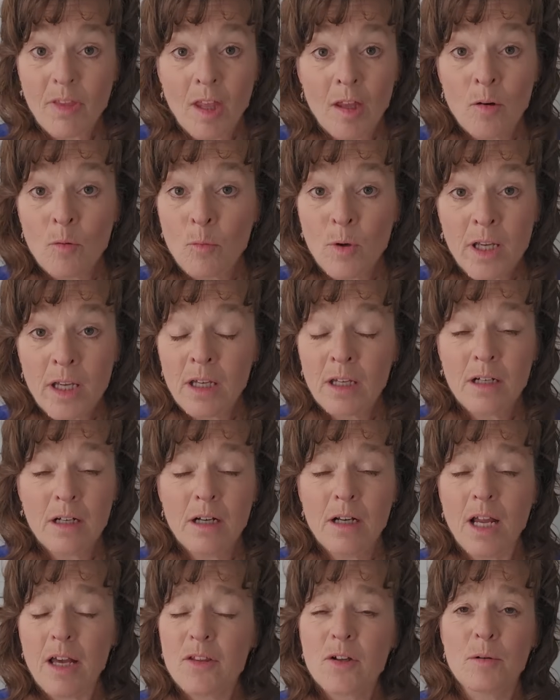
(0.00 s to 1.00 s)
And we hit
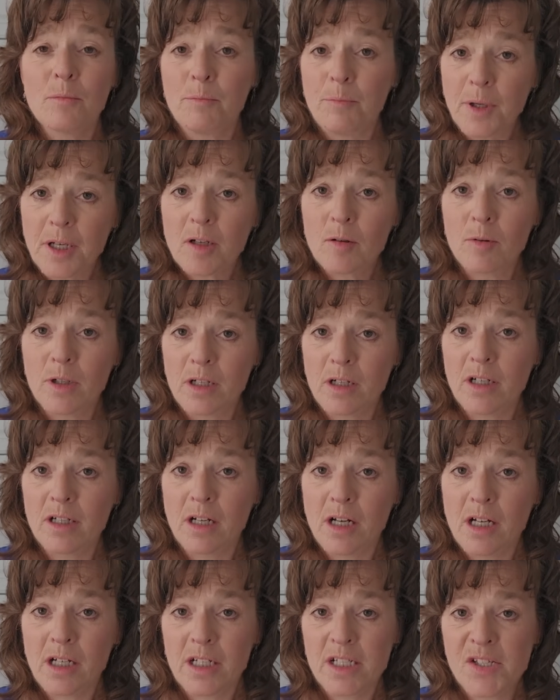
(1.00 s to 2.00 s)
another big one on
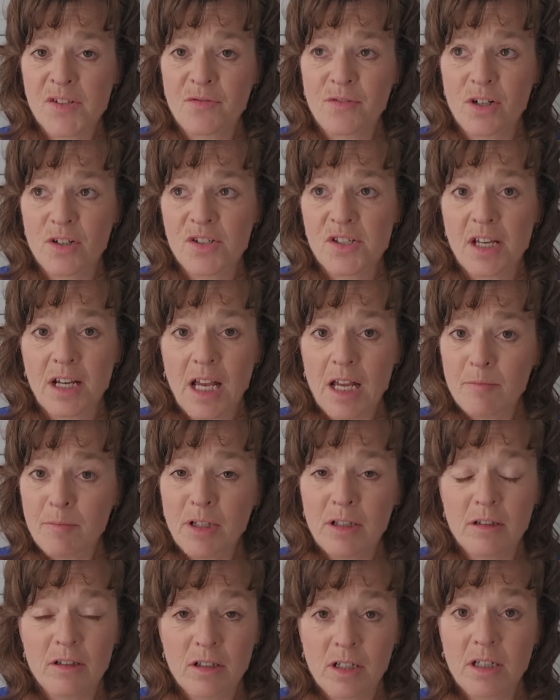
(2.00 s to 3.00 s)
August 1st. I've
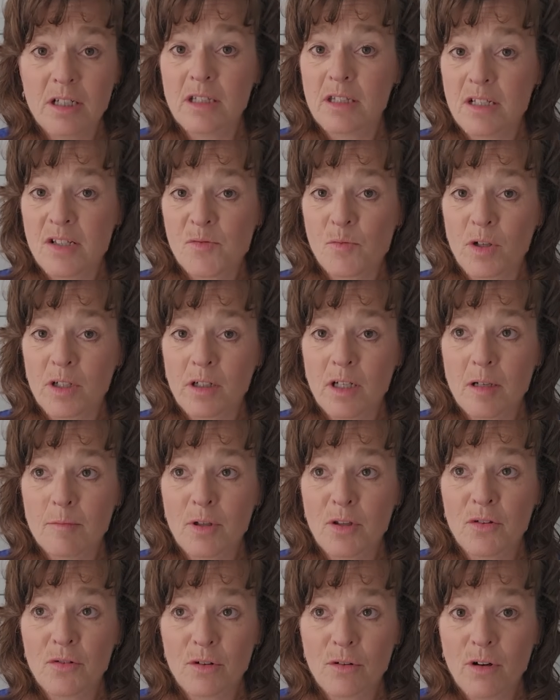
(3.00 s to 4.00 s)
been looking at this one
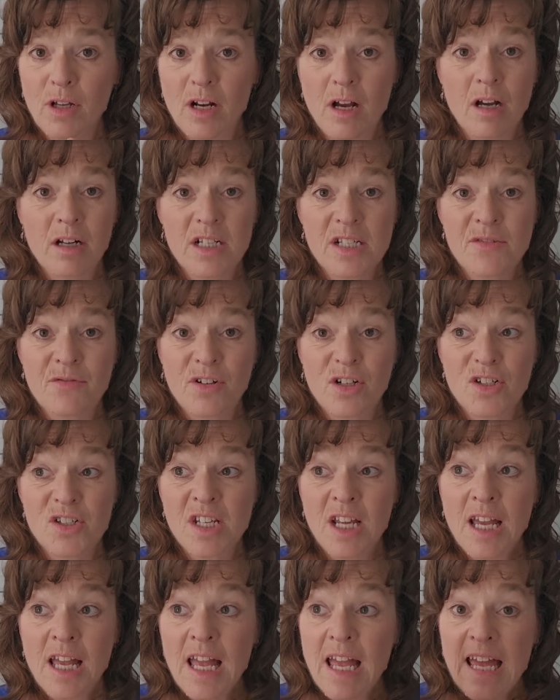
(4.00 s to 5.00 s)
coming through on August
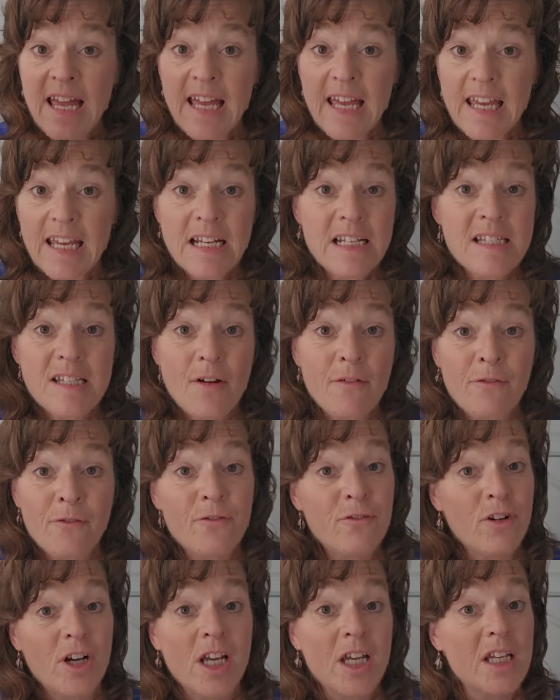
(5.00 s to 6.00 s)
1st. It's a
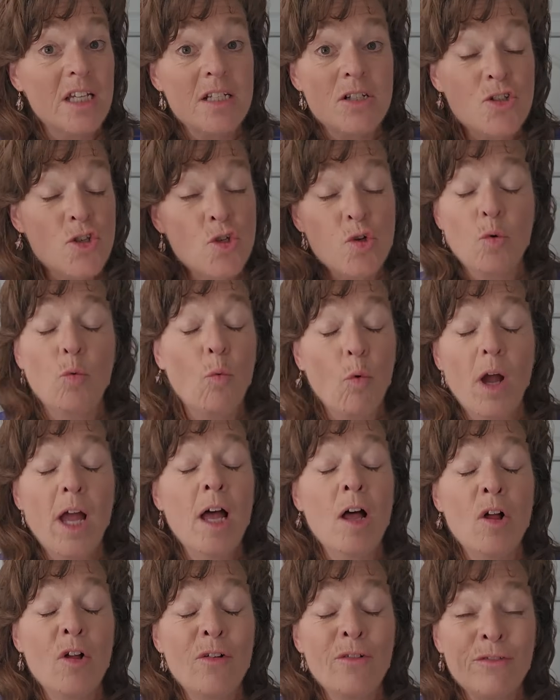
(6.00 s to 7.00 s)
freaking
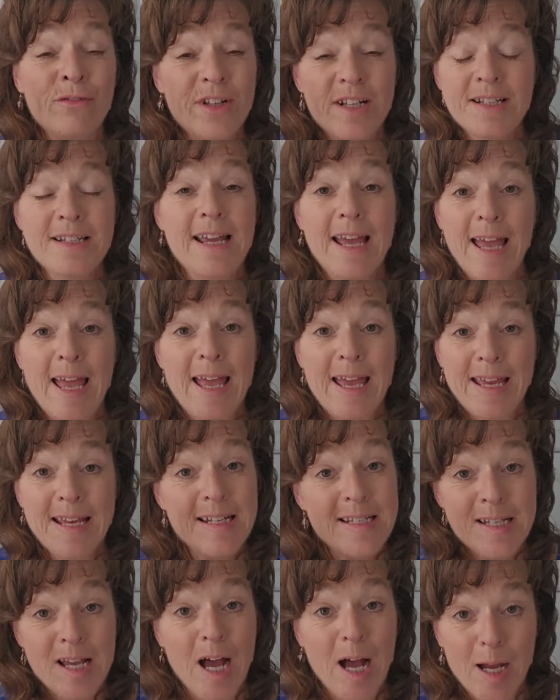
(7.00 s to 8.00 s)

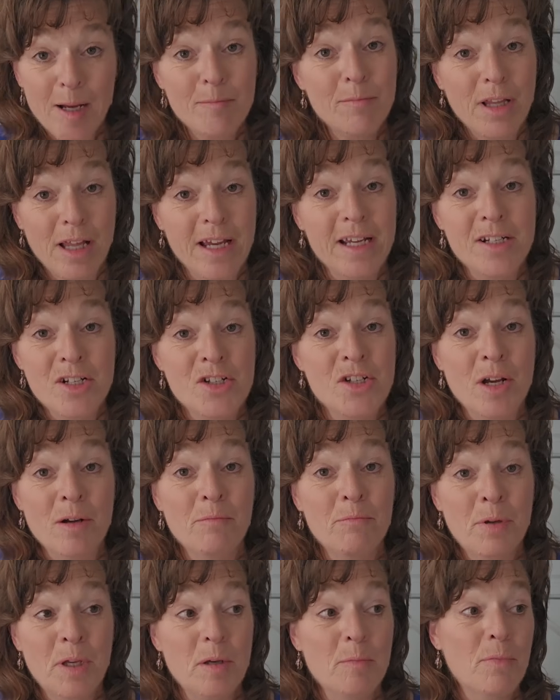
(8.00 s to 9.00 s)
12-day timeline
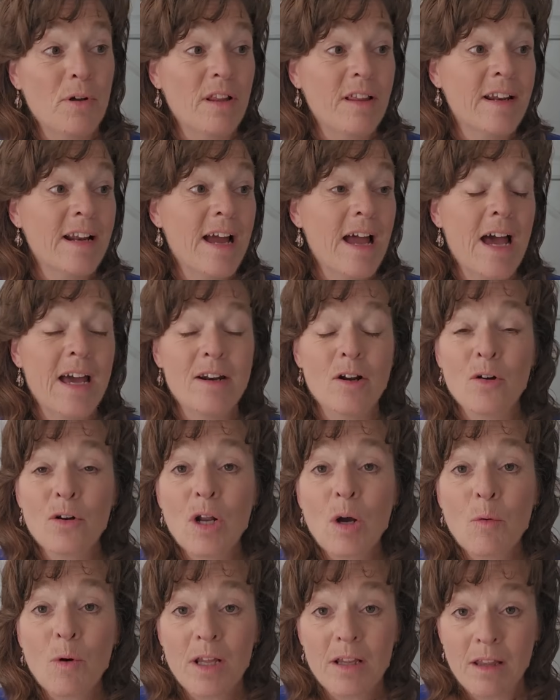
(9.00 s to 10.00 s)
jump, people. And I don't
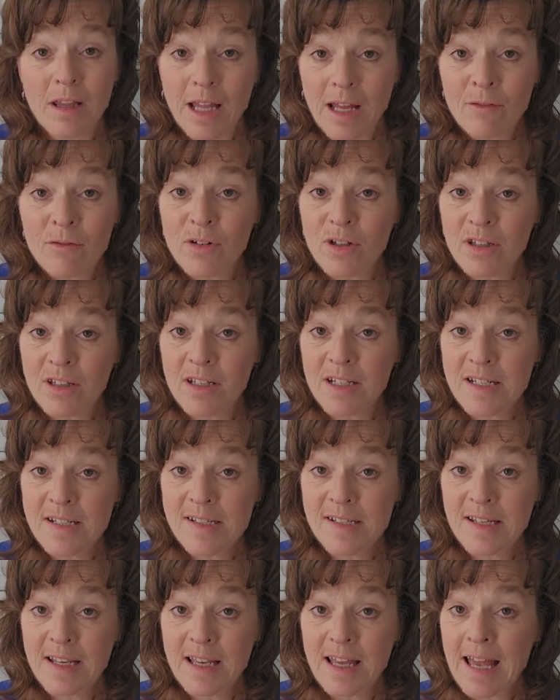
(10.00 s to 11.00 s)
know what level it
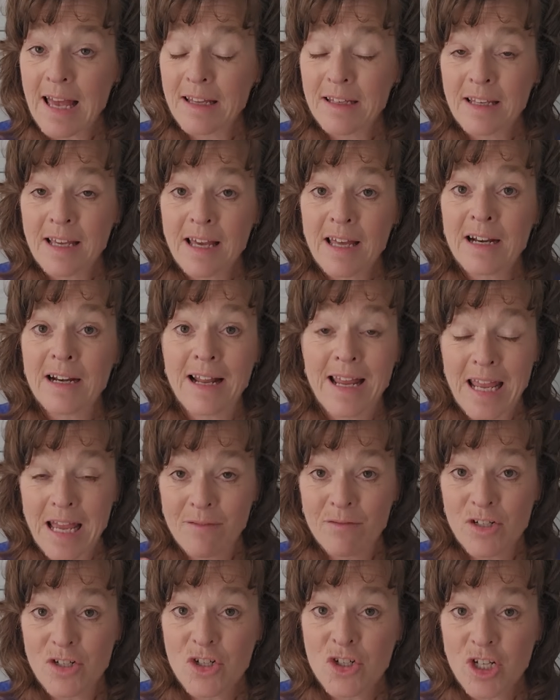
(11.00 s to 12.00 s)
is at yet, and I
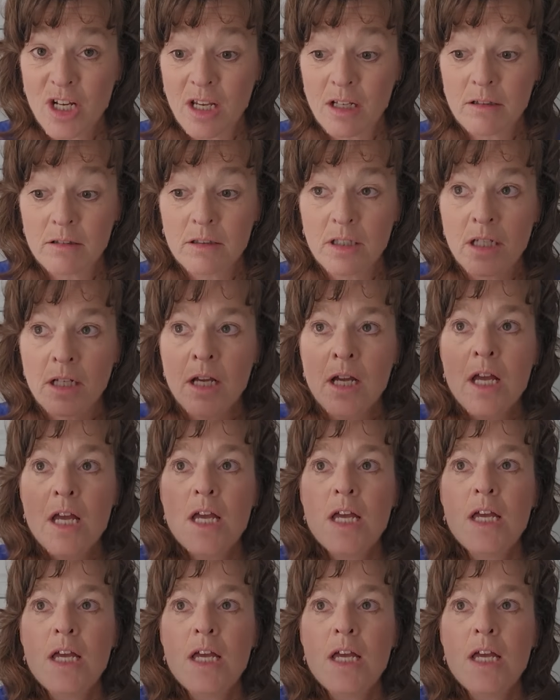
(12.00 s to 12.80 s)
haven't channeled it.